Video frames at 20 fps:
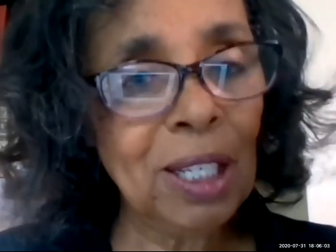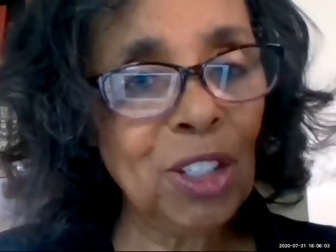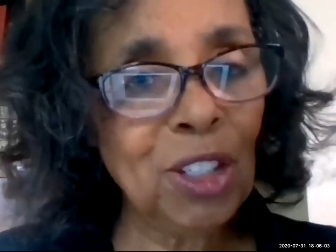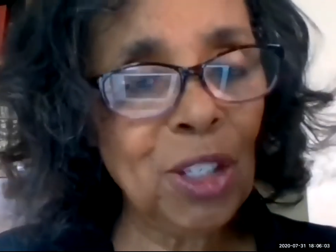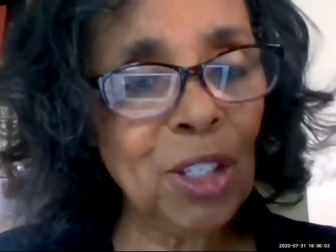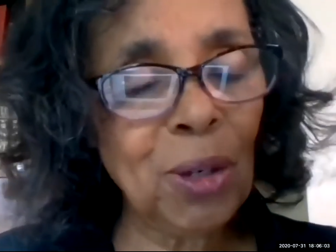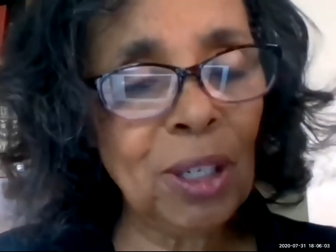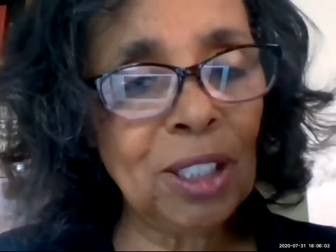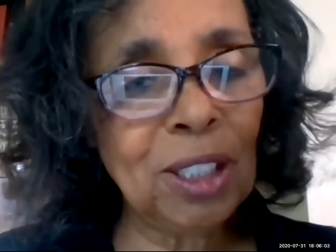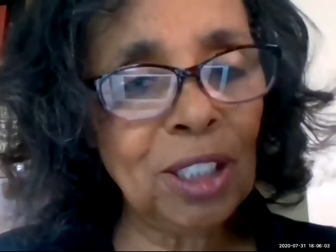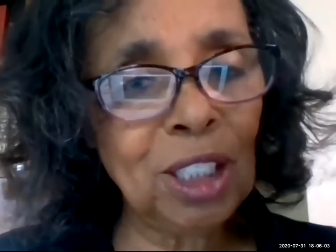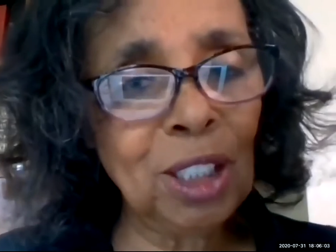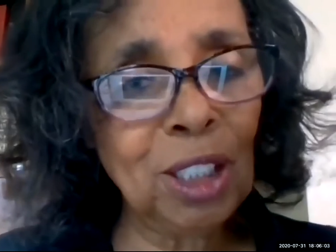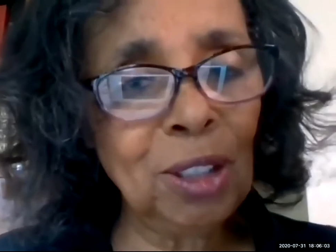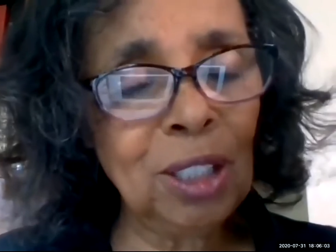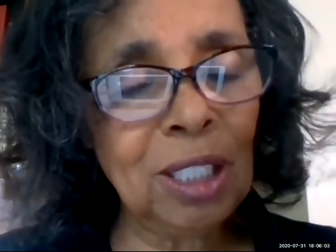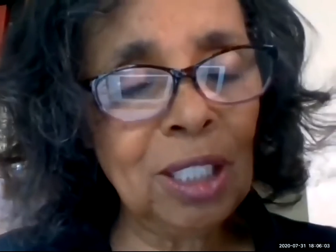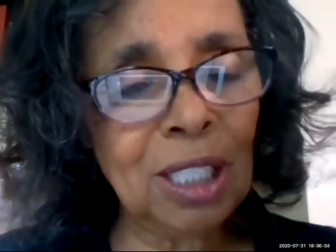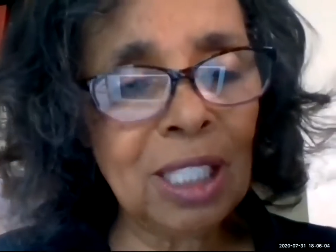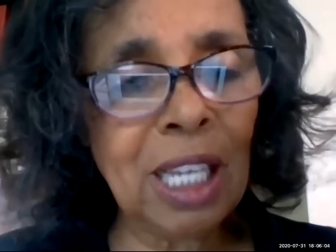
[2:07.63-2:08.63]
So our
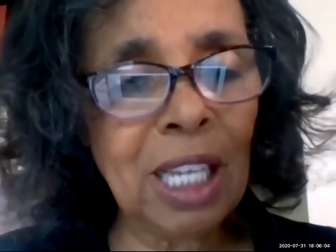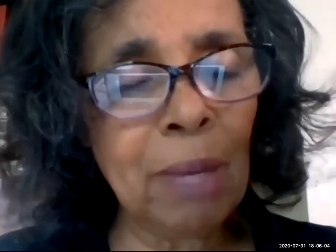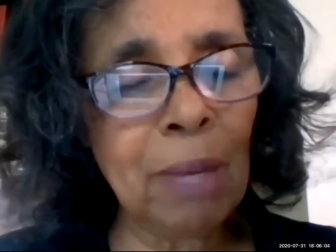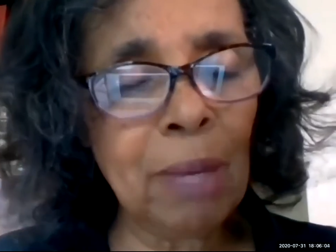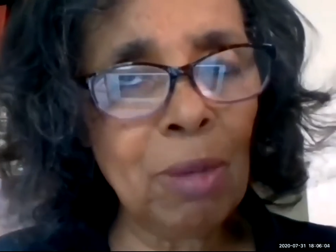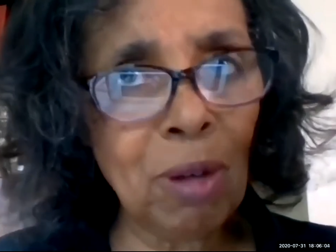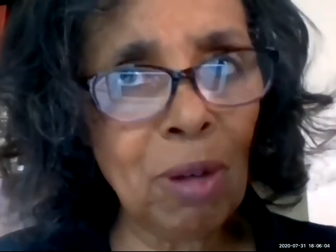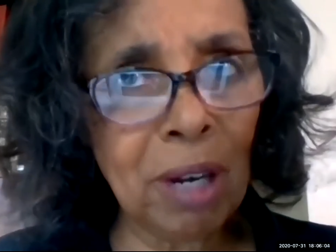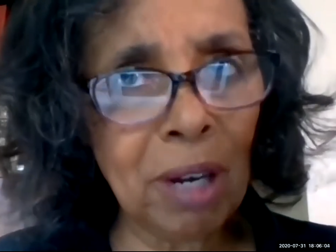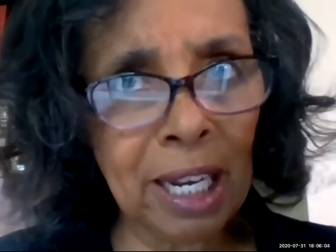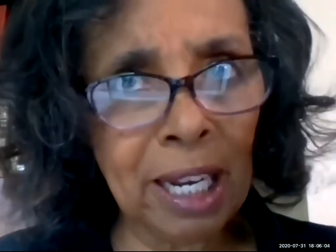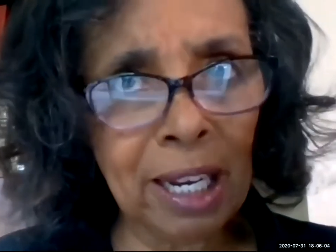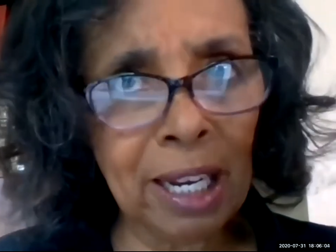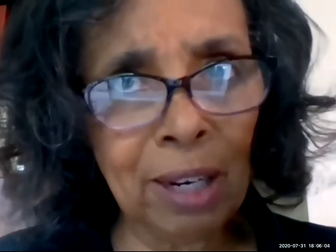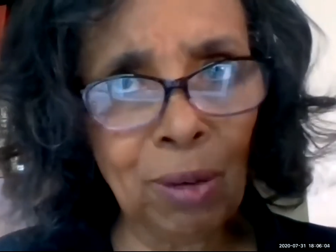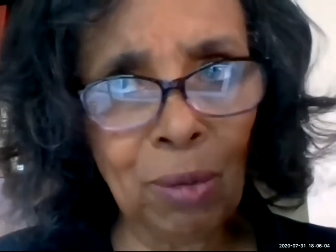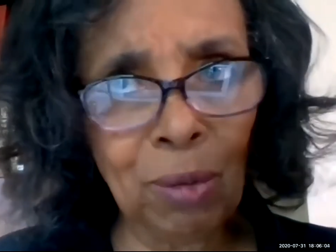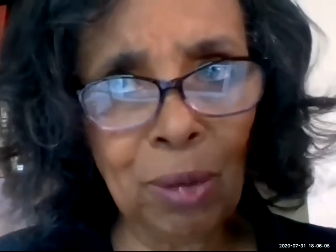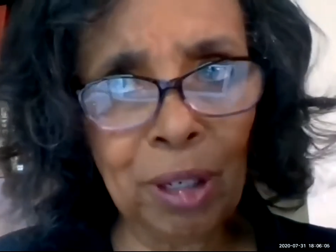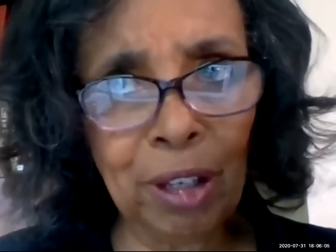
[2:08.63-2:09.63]
students came
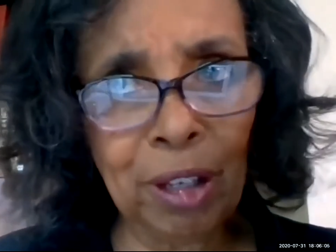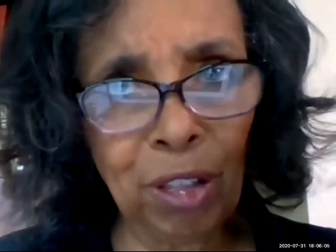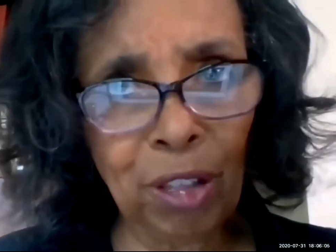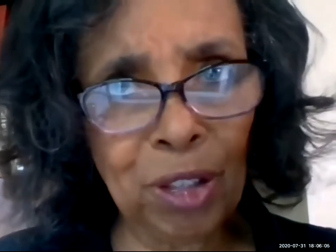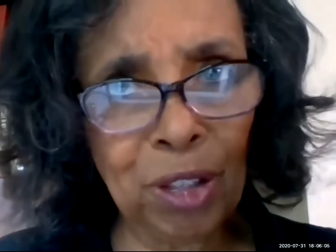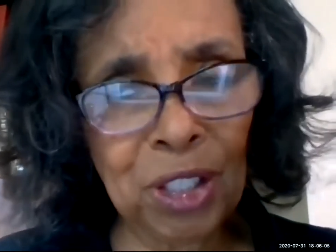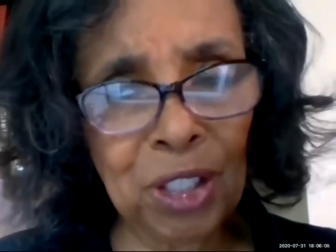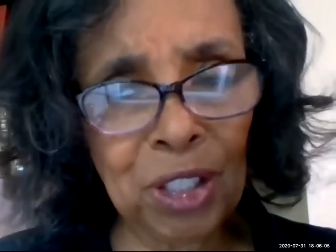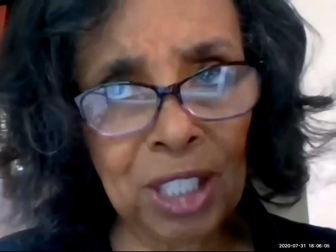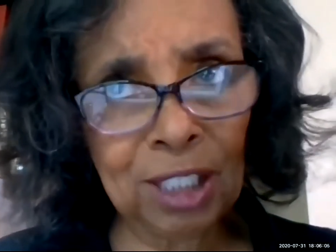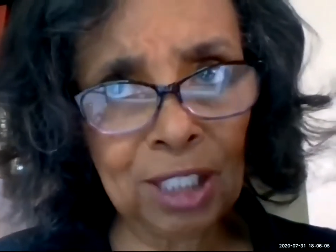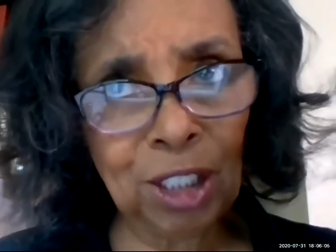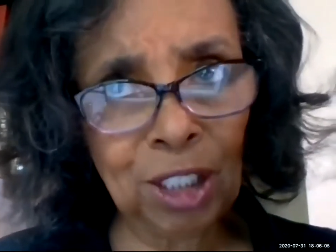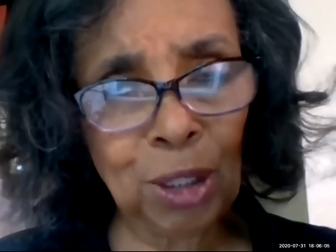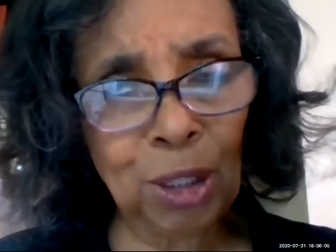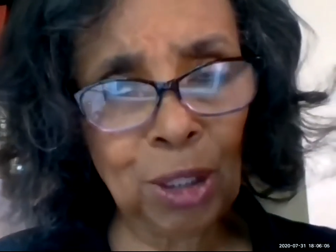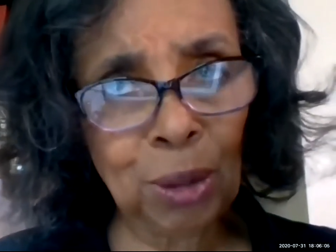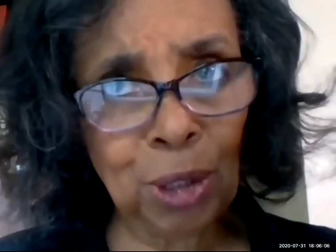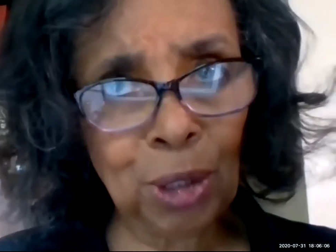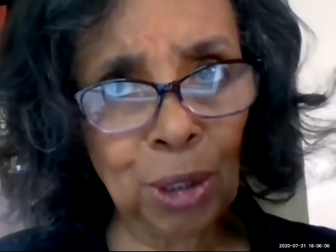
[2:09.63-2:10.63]
away with six
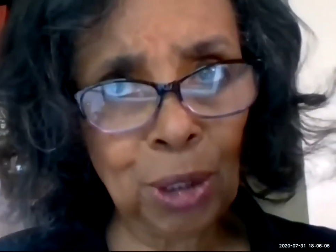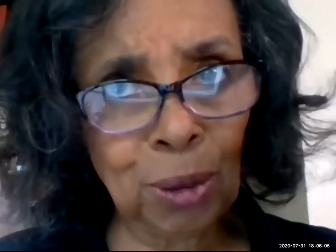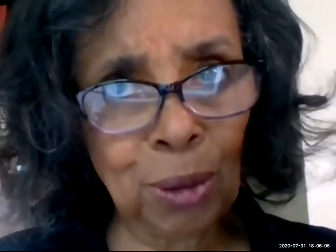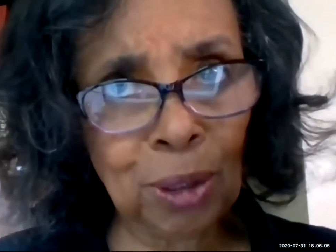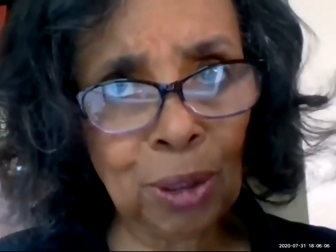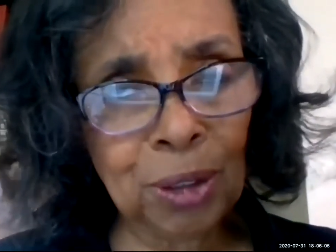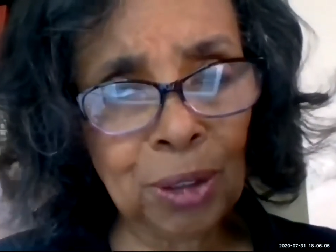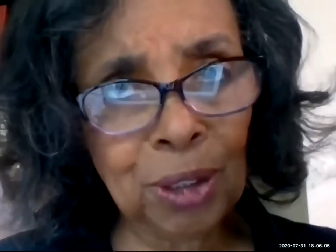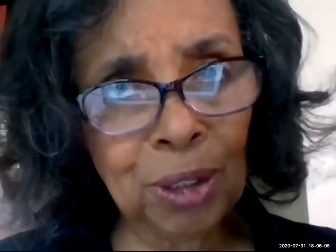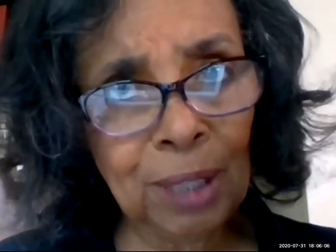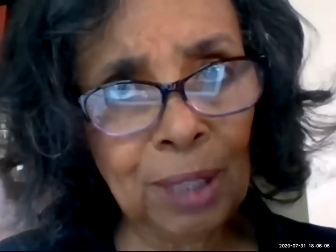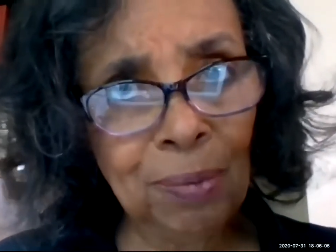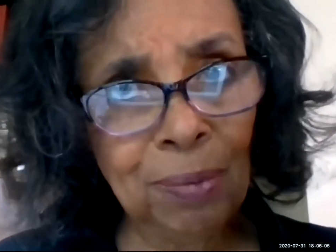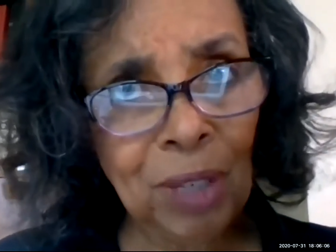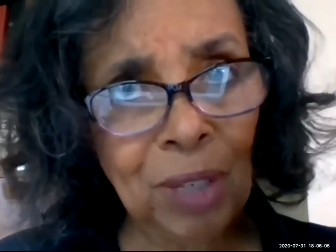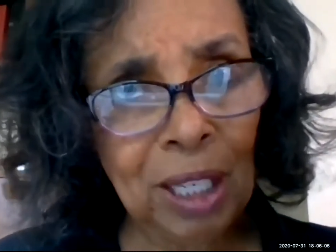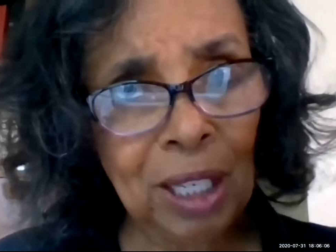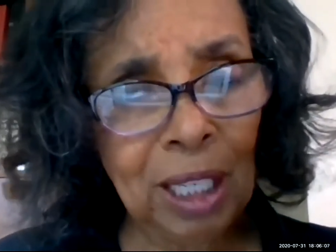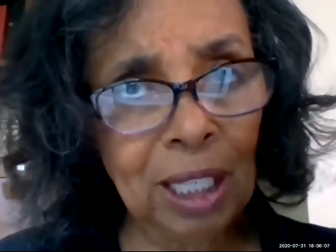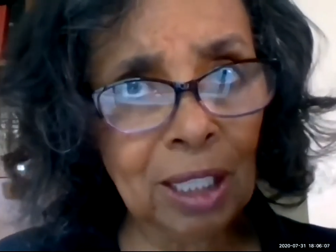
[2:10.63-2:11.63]
new tools,
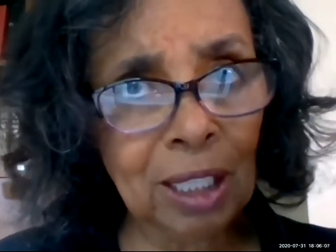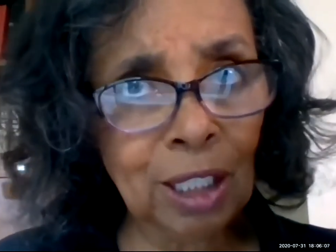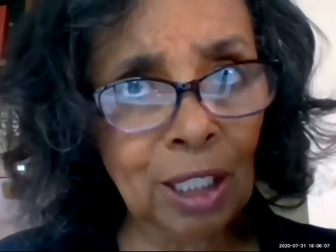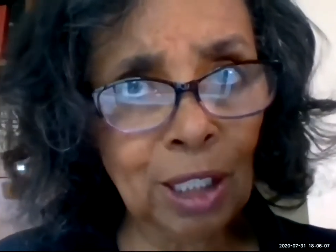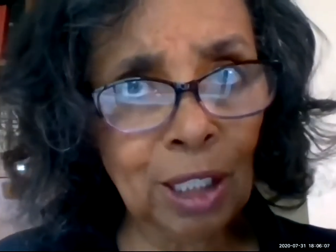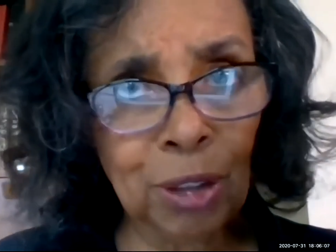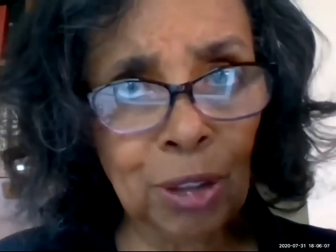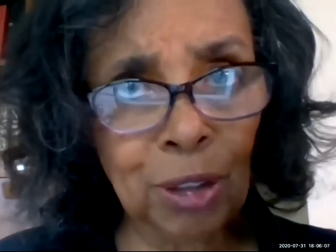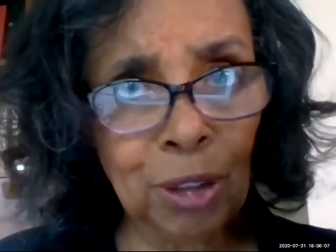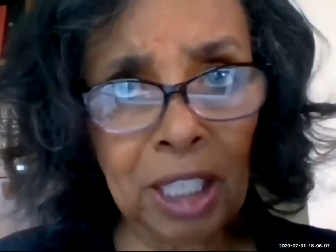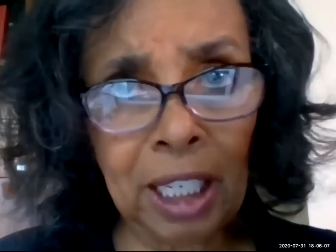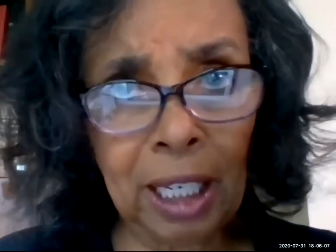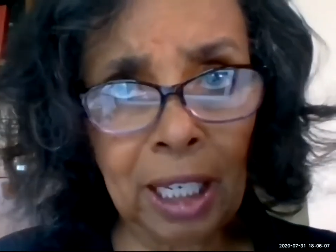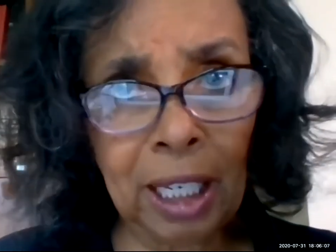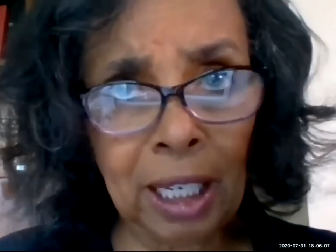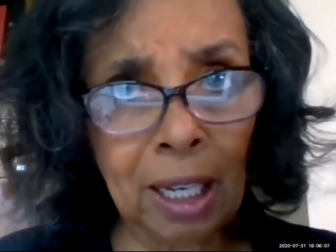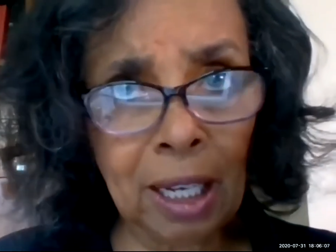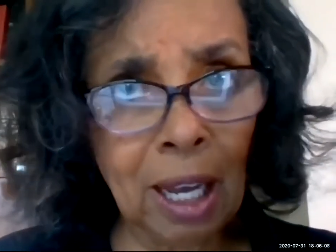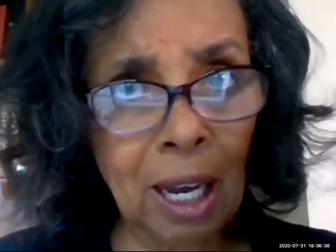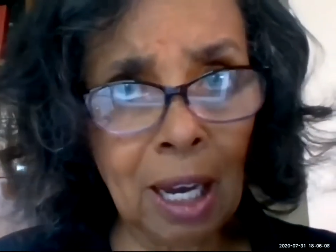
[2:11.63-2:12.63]

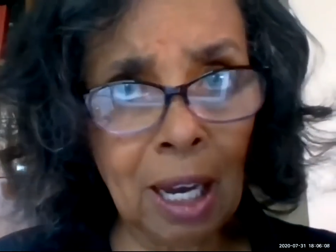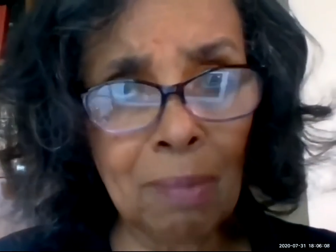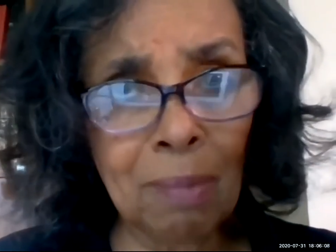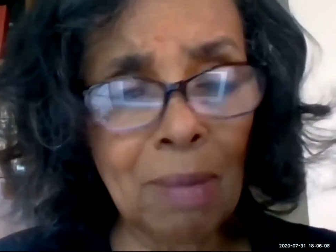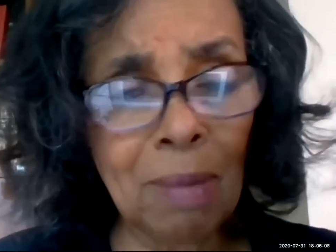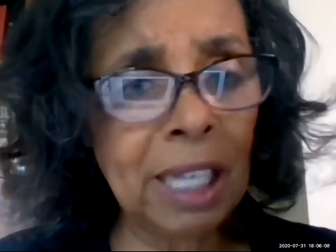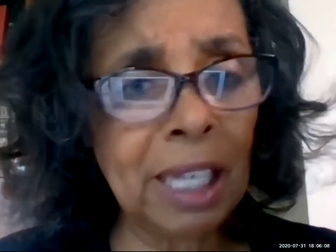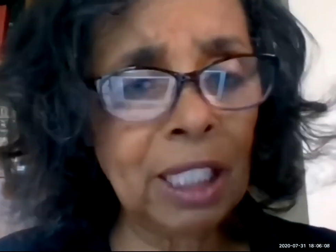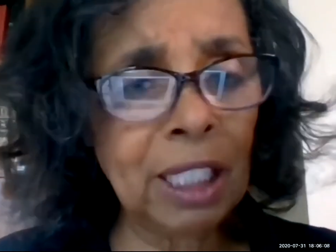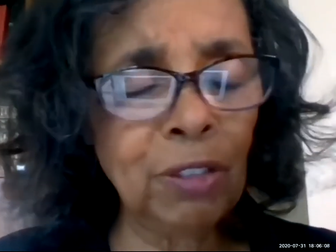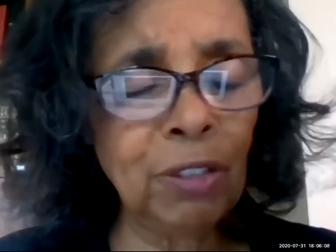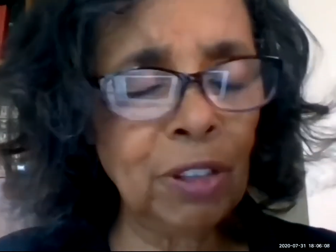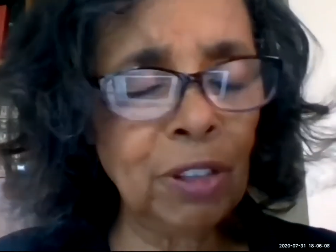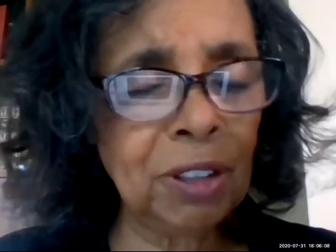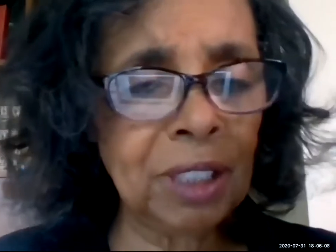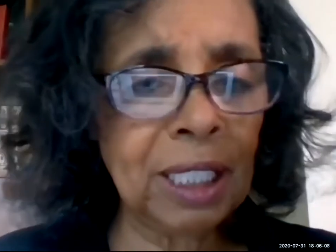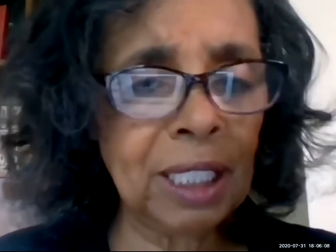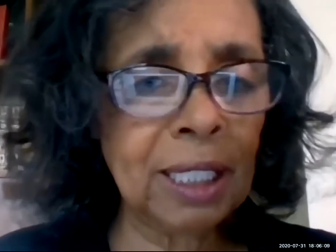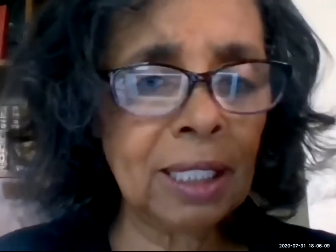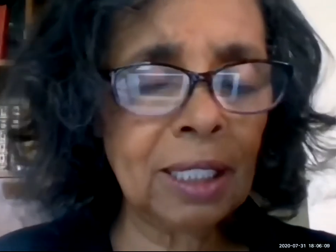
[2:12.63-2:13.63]
including uh,
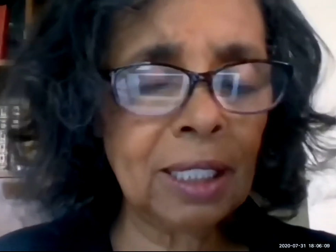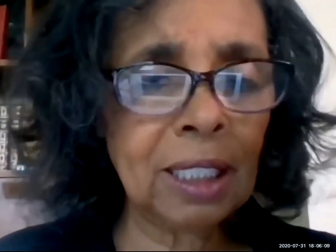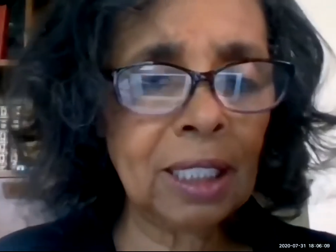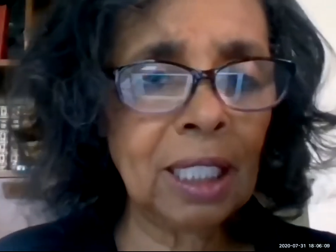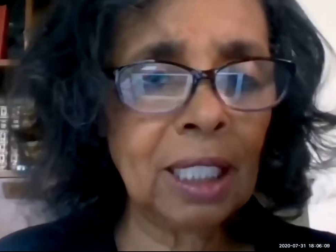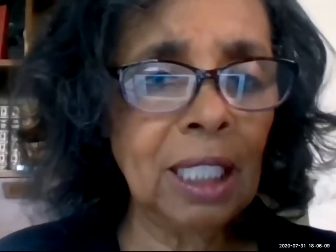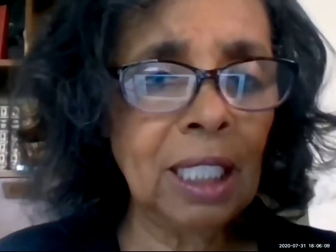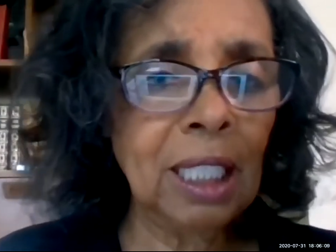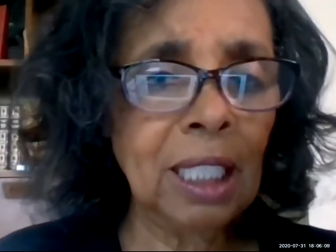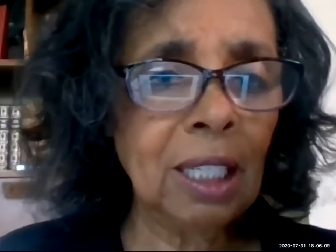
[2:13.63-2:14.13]
mindfulness,